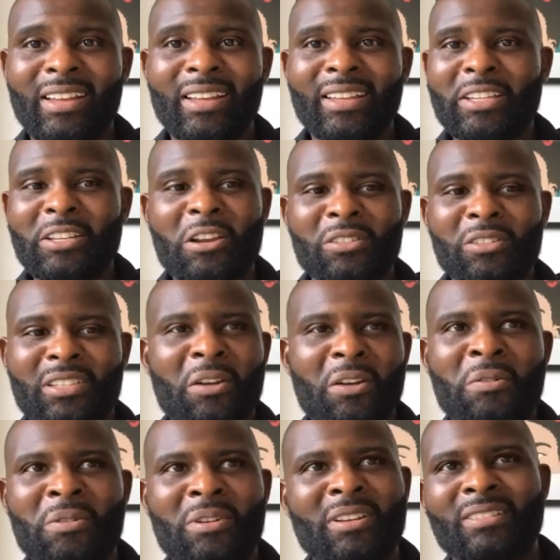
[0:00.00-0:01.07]
You know,
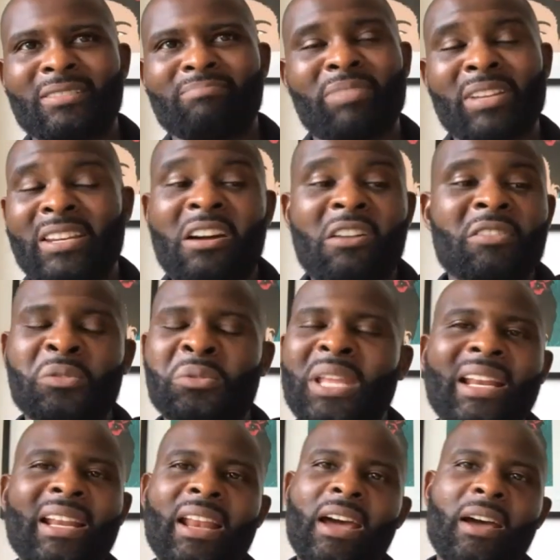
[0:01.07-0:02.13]
so, but no, there's
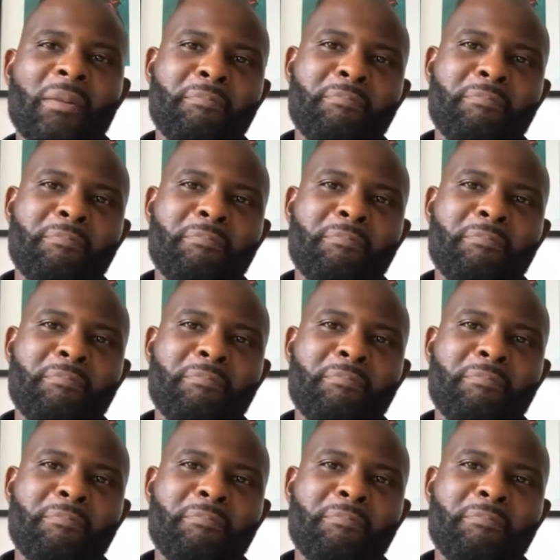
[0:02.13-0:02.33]
none of that.